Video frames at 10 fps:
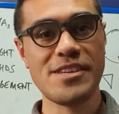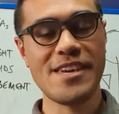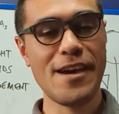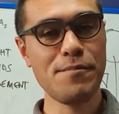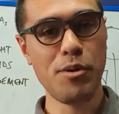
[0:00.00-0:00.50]

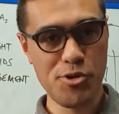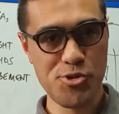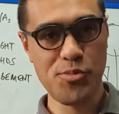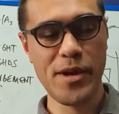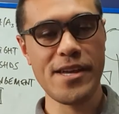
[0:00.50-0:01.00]
Okay,
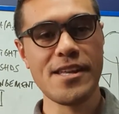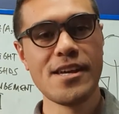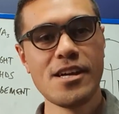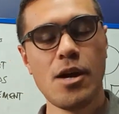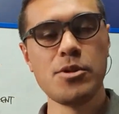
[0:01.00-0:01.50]
postural pain.
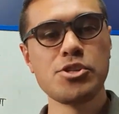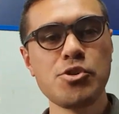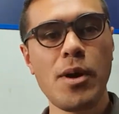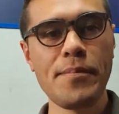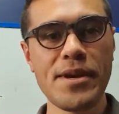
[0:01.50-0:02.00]
I'm going to do
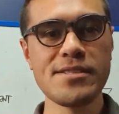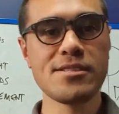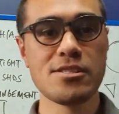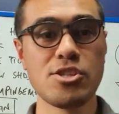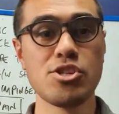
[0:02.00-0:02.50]
my
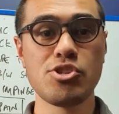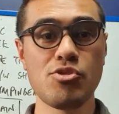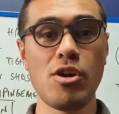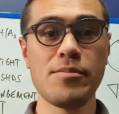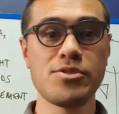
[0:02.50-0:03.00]
best to
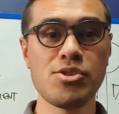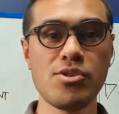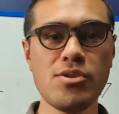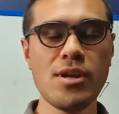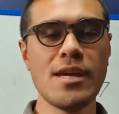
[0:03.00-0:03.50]
describe it to
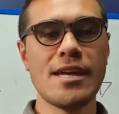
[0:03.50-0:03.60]
you